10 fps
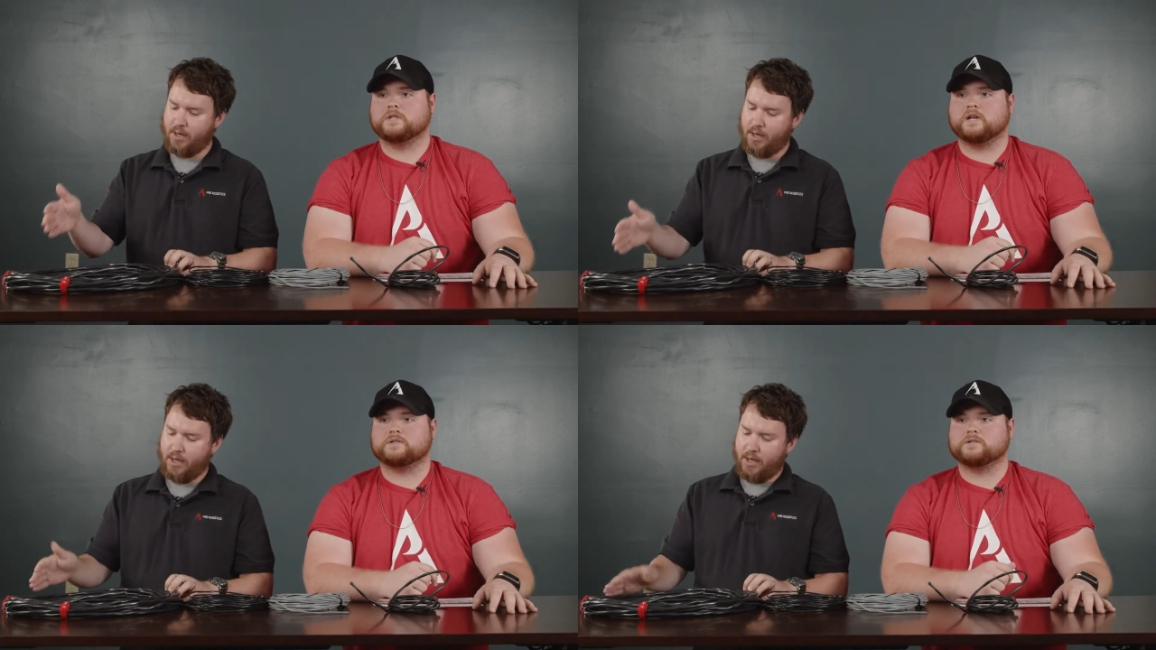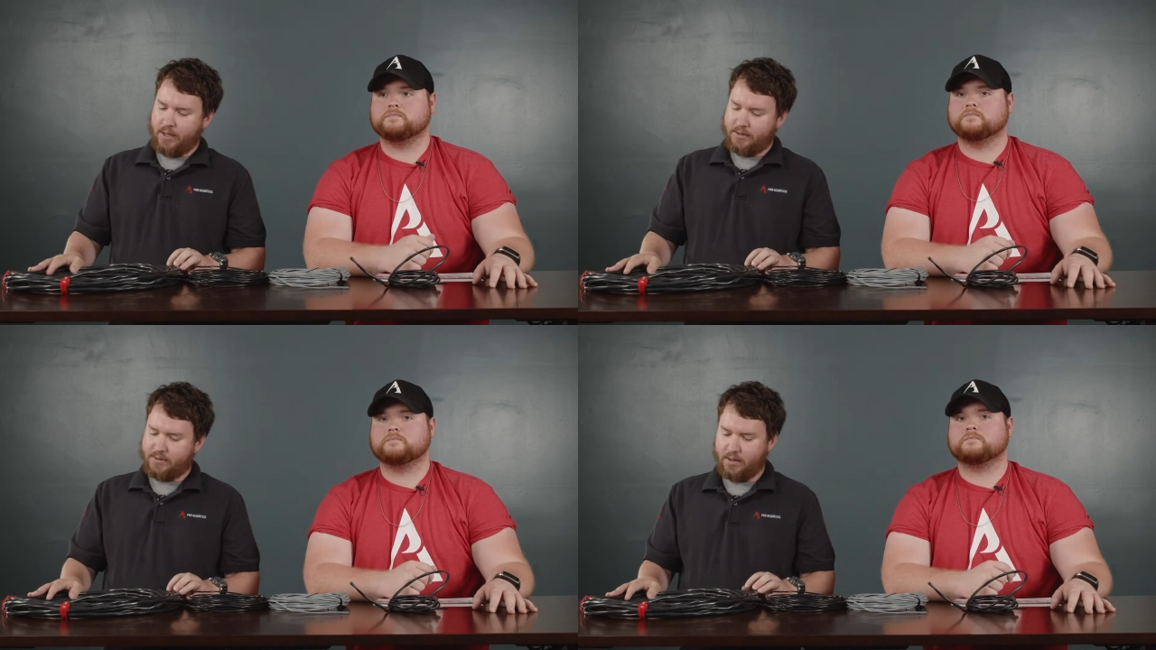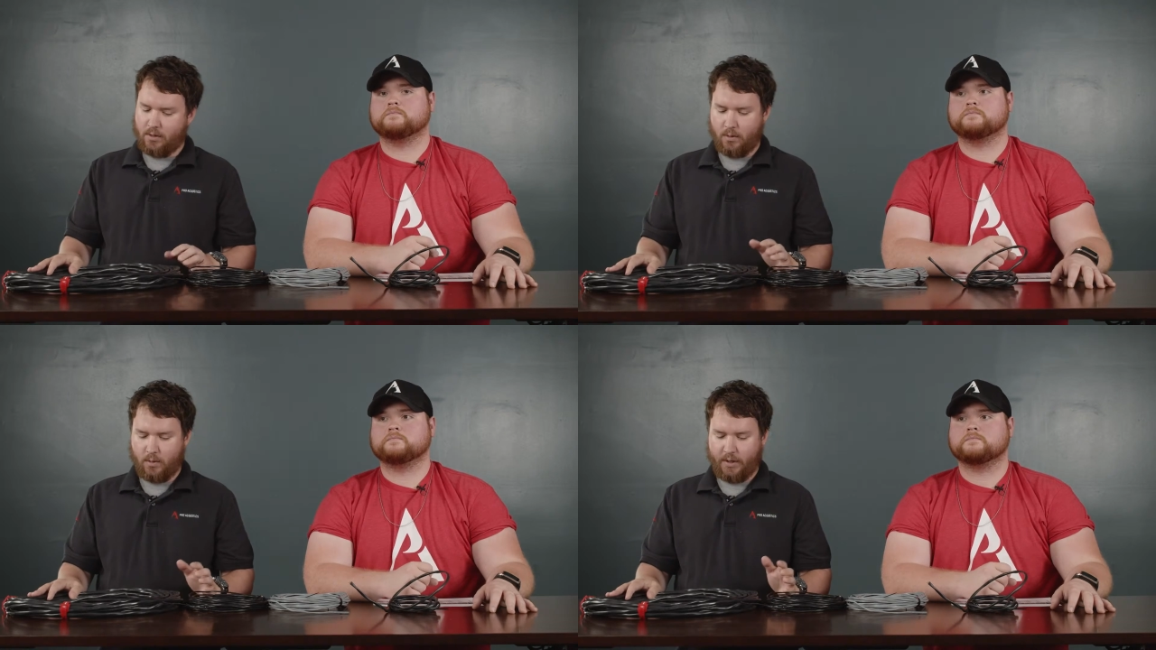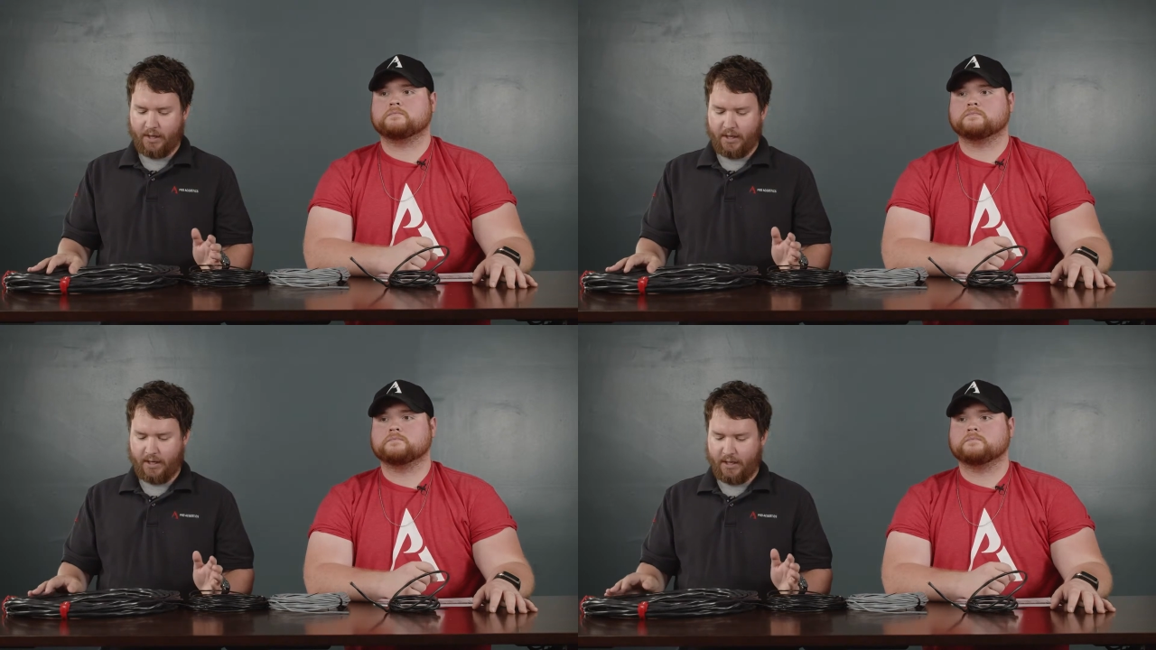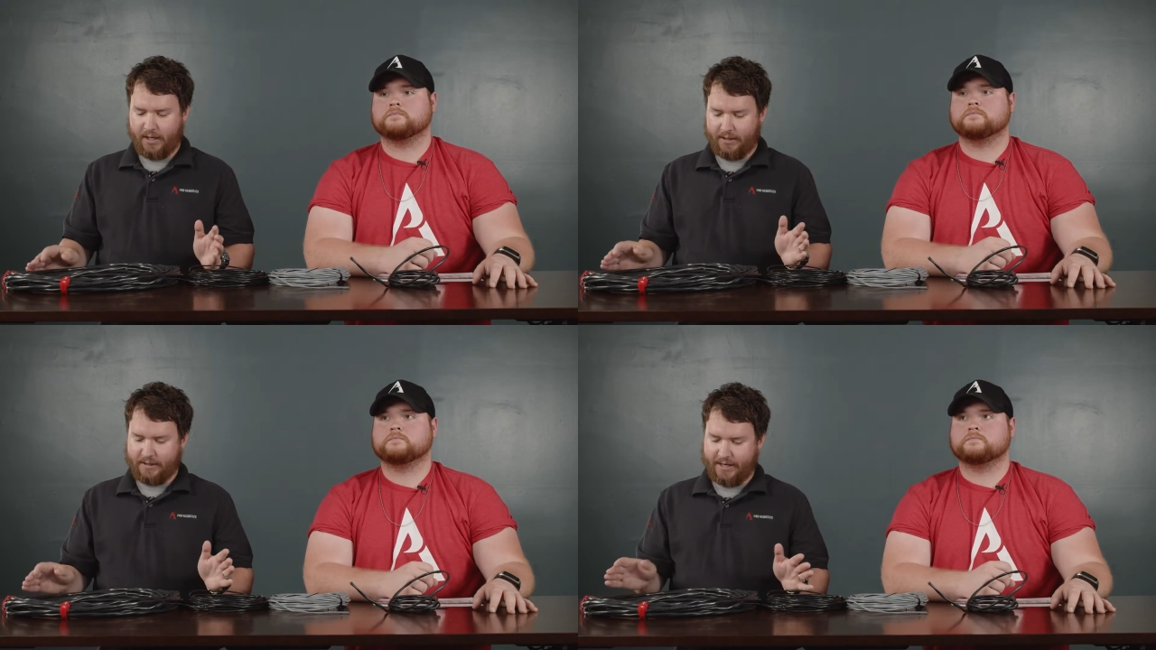Speaker 1: Gotcha. So
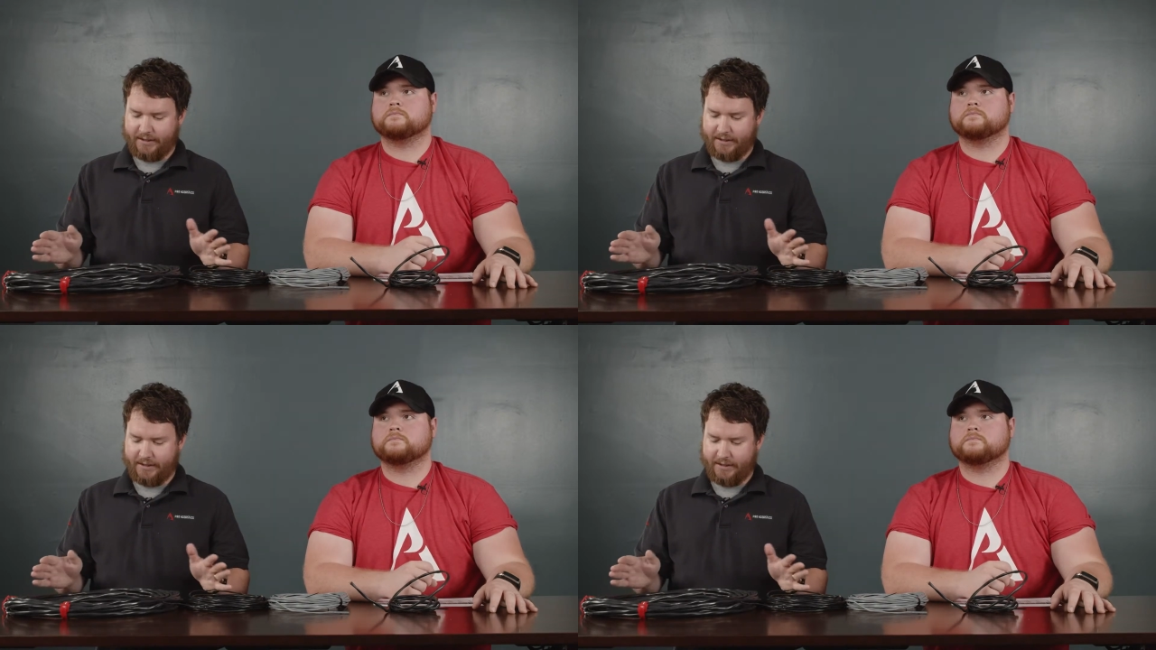in